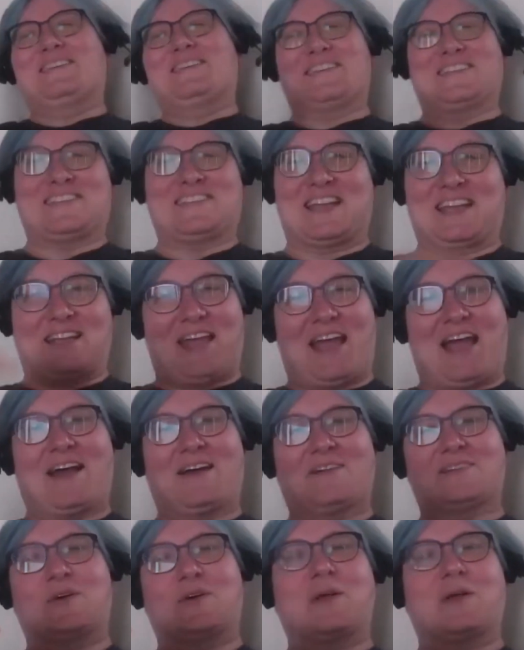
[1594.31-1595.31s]
It's just like,
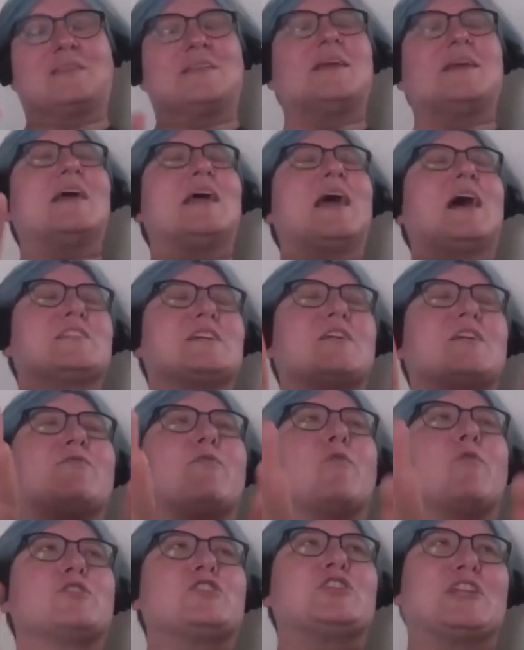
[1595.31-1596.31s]
yeah. So it's
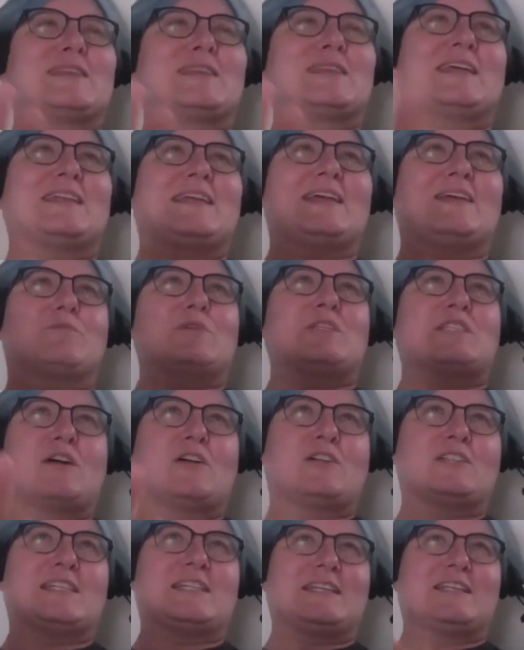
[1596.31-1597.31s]
unfortunate that it
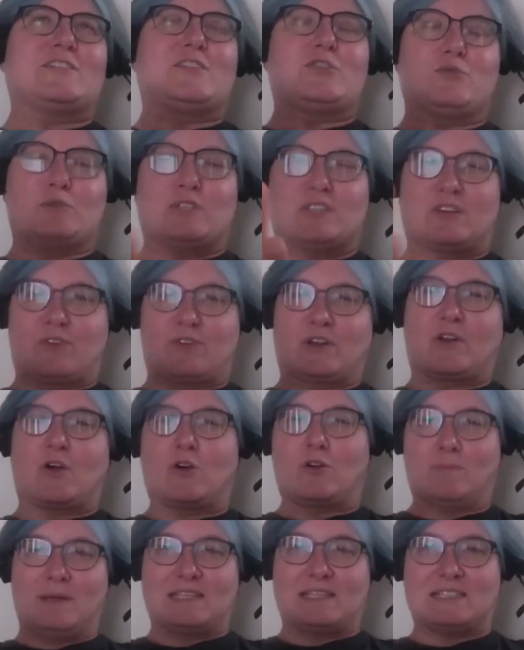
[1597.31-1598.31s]
resulted in two different
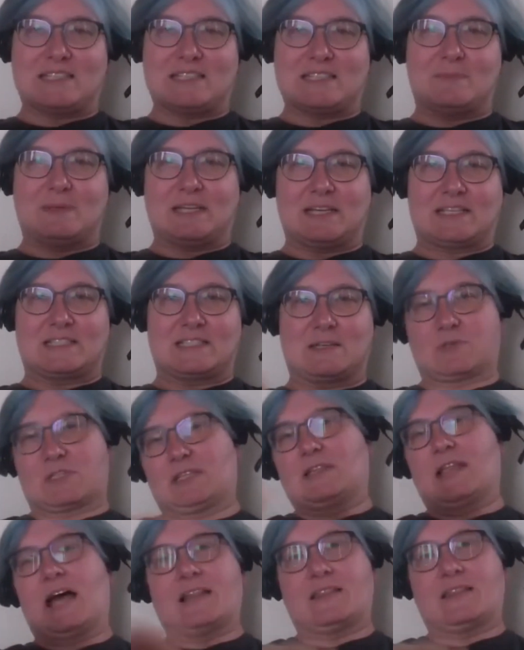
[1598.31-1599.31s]
code bases because there was a
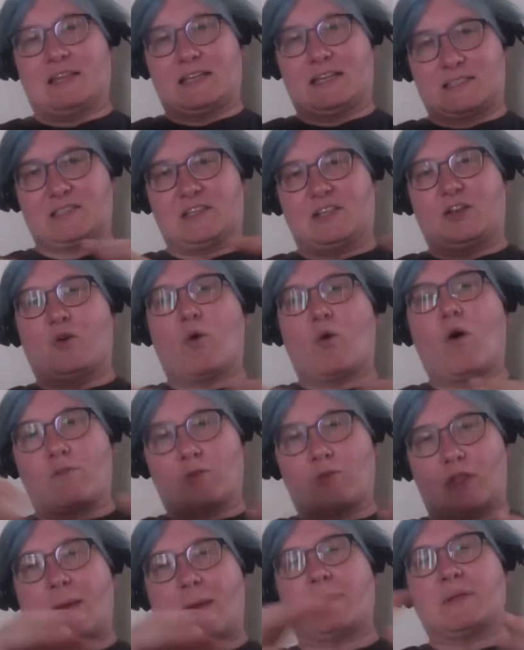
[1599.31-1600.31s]
lot less,
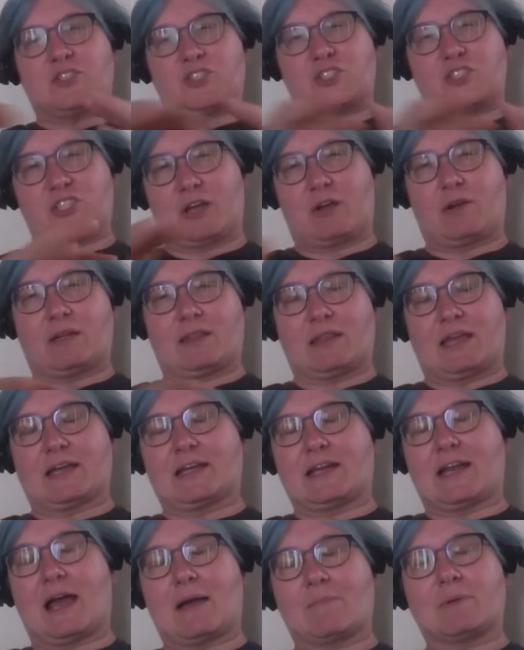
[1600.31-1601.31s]
overlap and sharing that
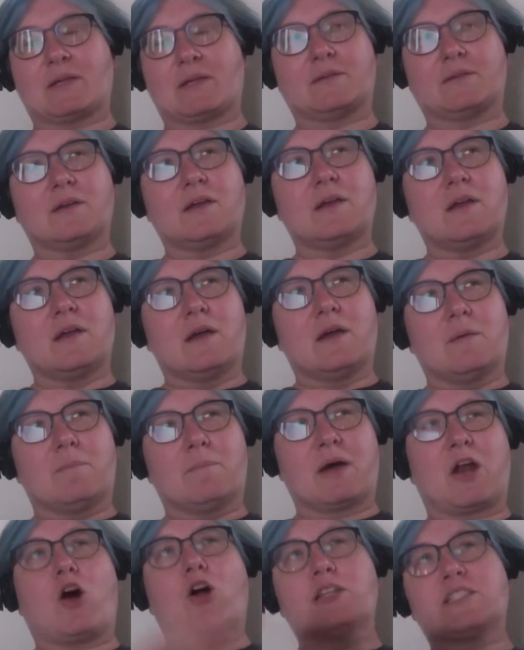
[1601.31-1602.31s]
could happen.
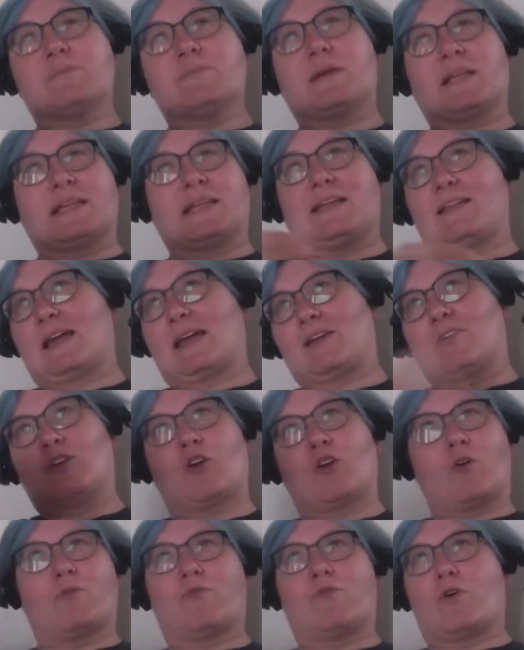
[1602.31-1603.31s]
But ultimately, like, you
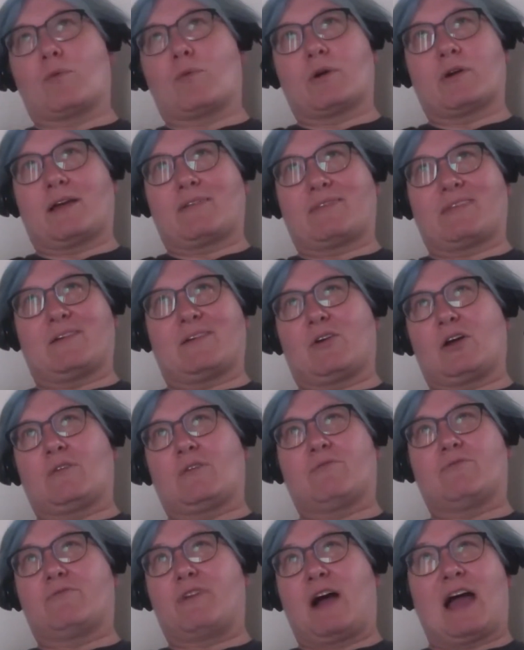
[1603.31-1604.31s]
go forward, I think,
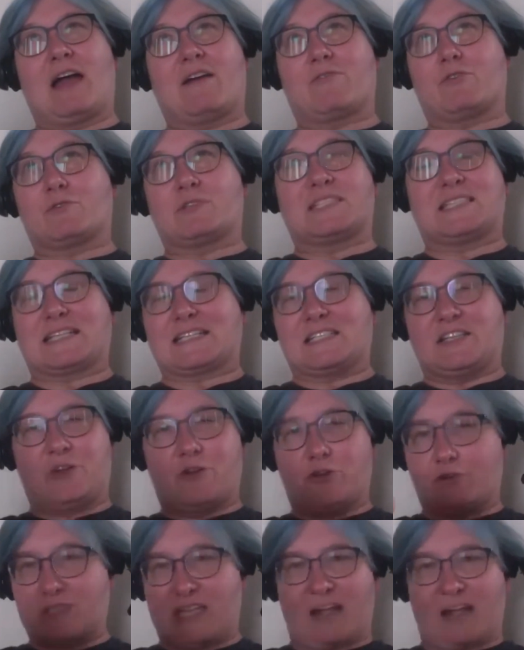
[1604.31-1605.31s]
5 or 6
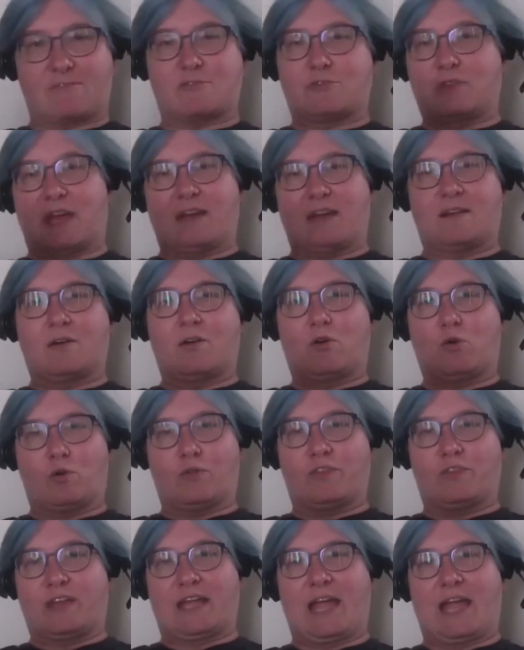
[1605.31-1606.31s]
years after that
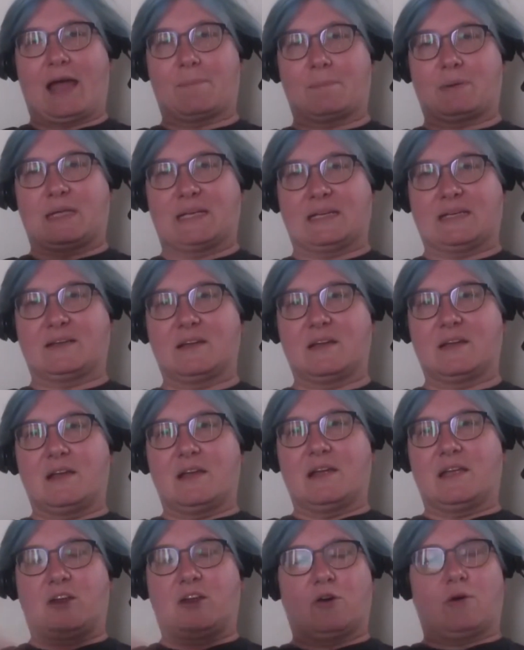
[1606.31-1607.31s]
whole thing happened,
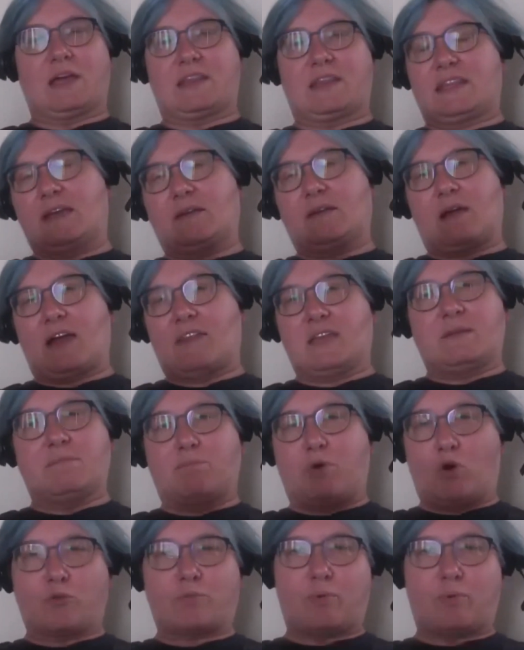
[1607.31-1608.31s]
I
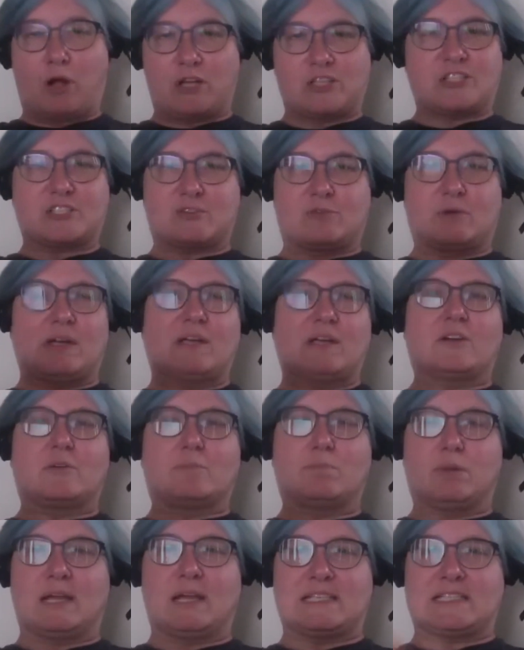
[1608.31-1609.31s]
think both projects are in a
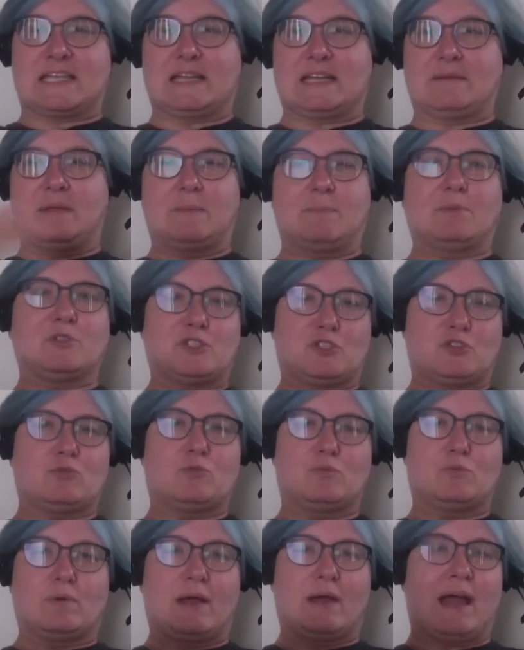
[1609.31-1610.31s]
good place and people
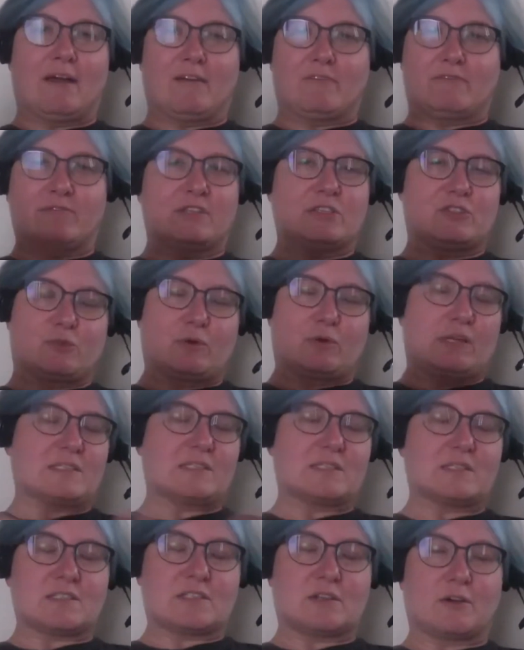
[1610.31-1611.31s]
do have the
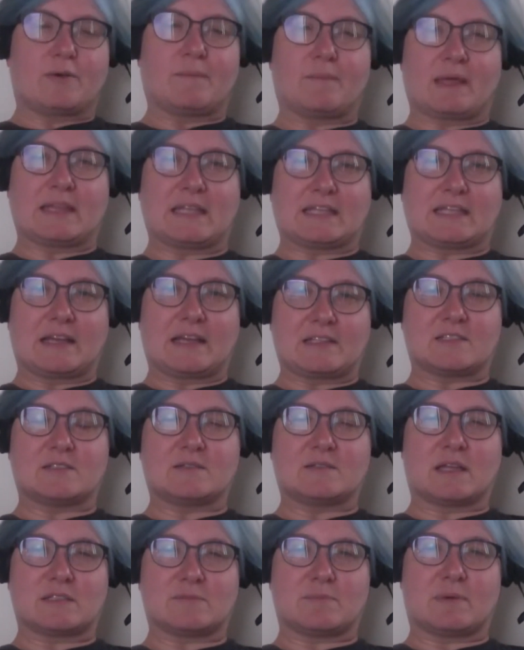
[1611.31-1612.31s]
choice. So I think
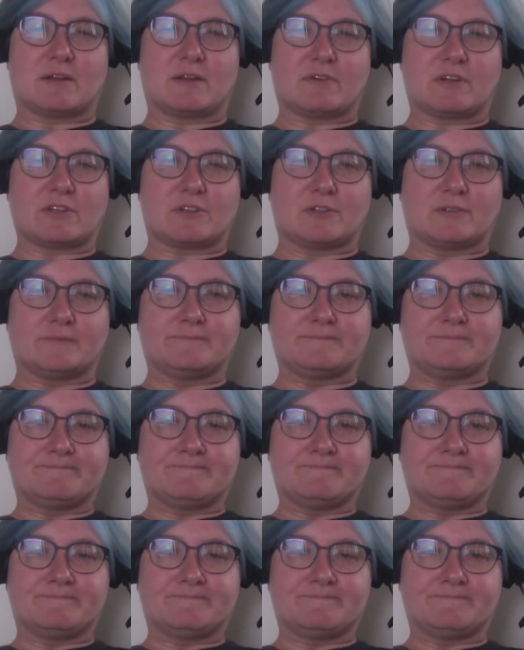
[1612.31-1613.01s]
that's beneficial.